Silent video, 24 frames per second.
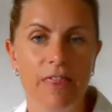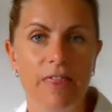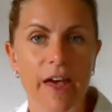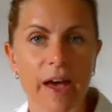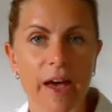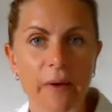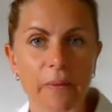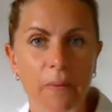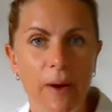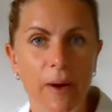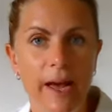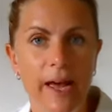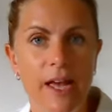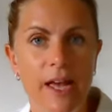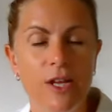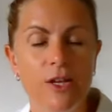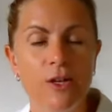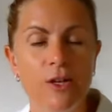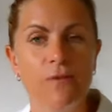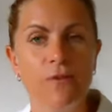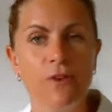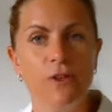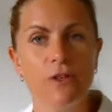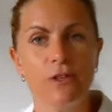That way
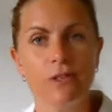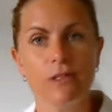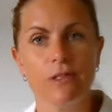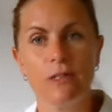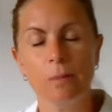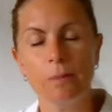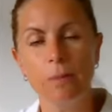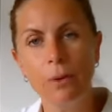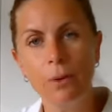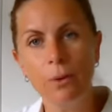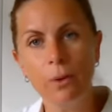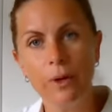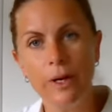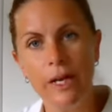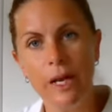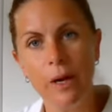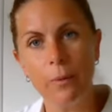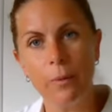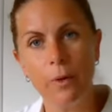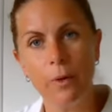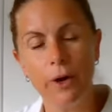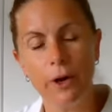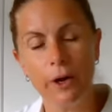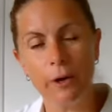you've got a support
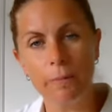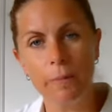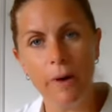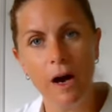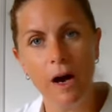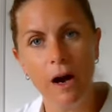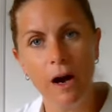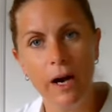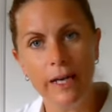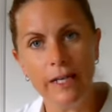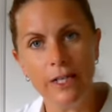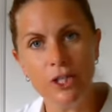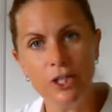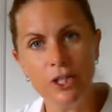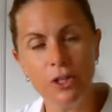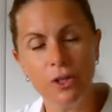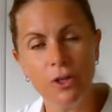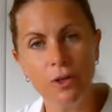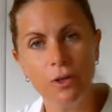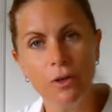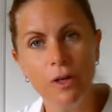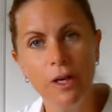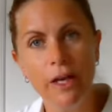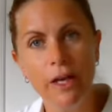network behind
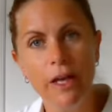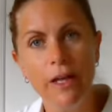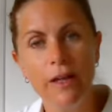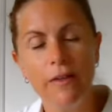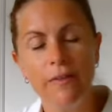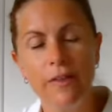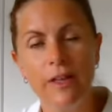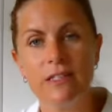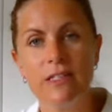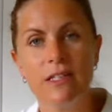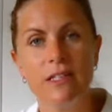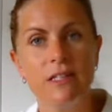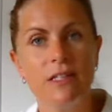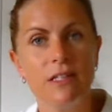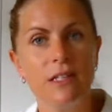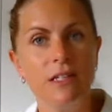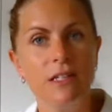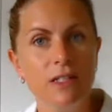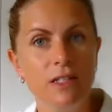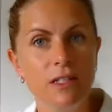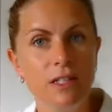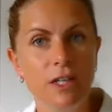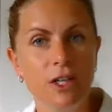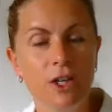you that's
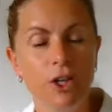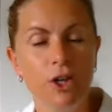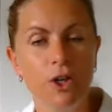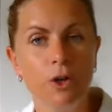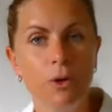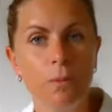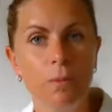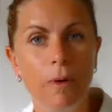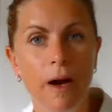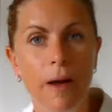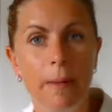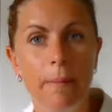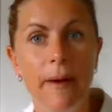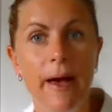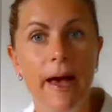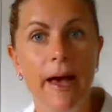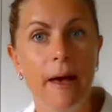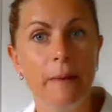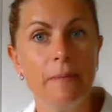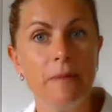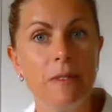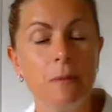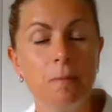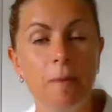assisting you by
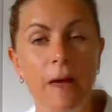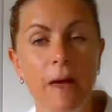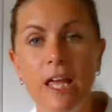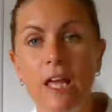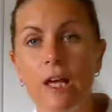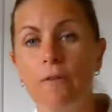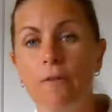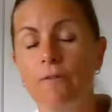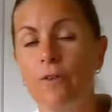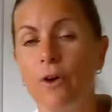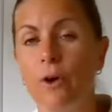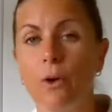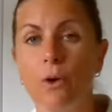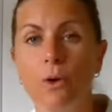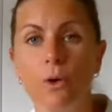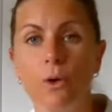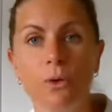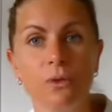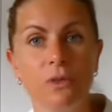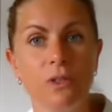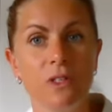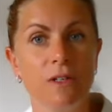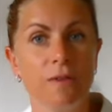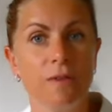perhaps making phone
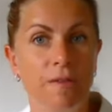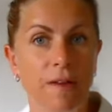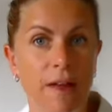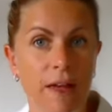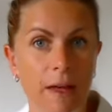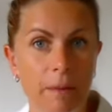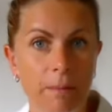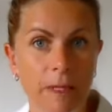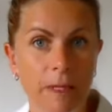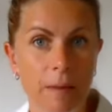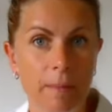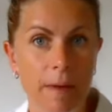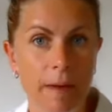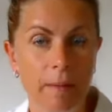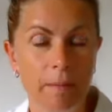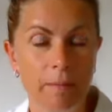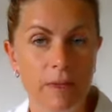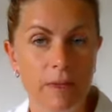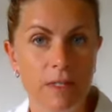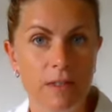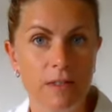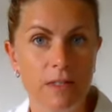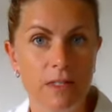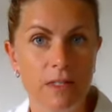calls to family
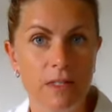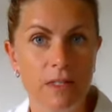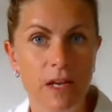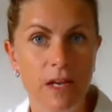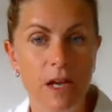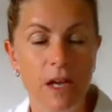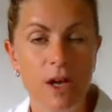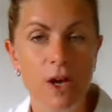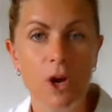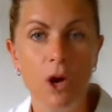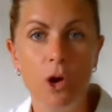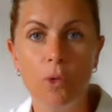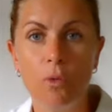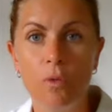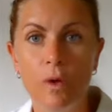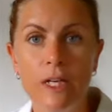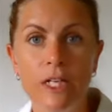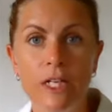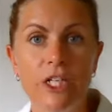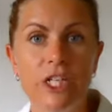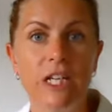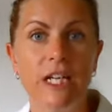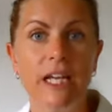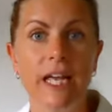members,
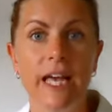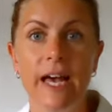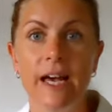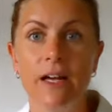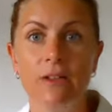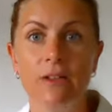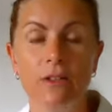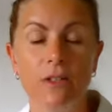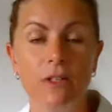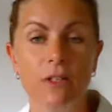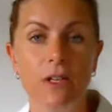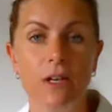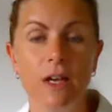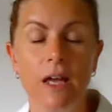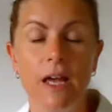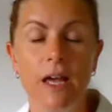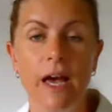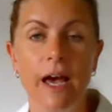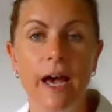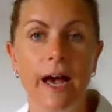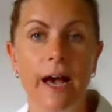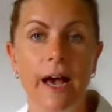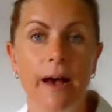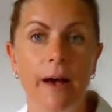reaching out
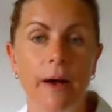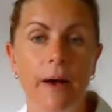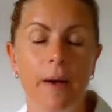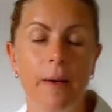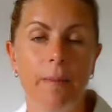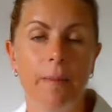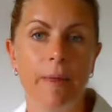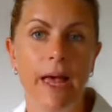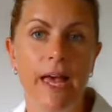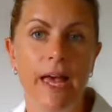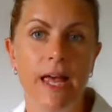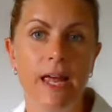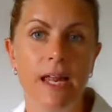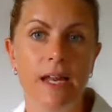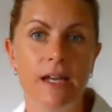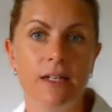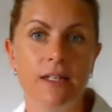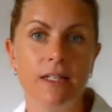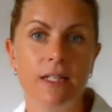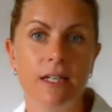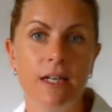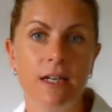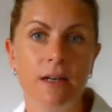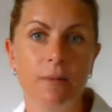
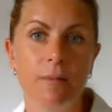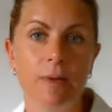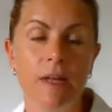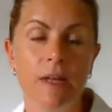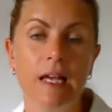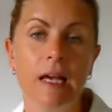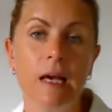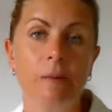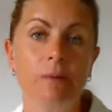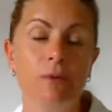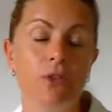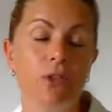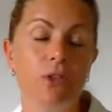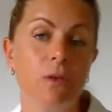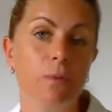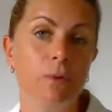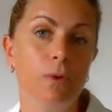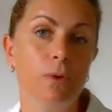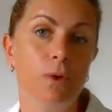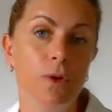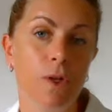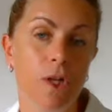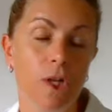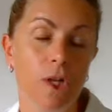and being able to
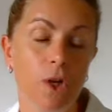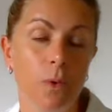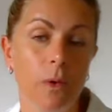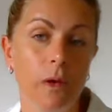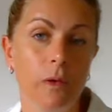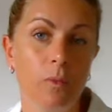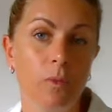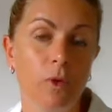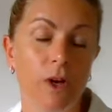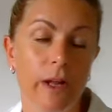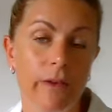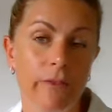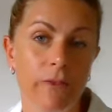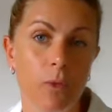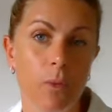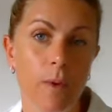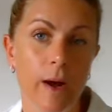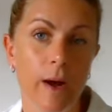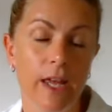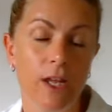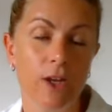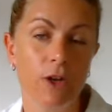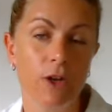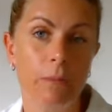support you in whatever
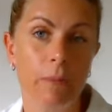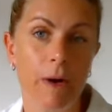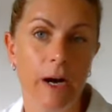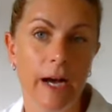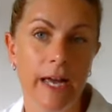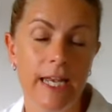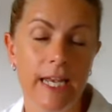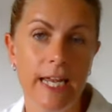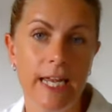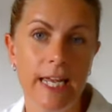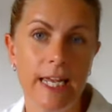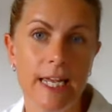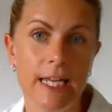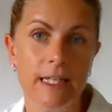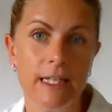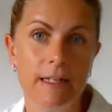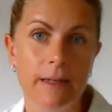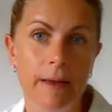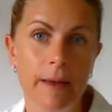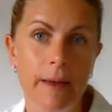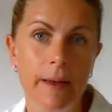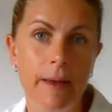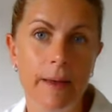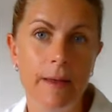way you might need.
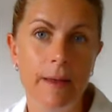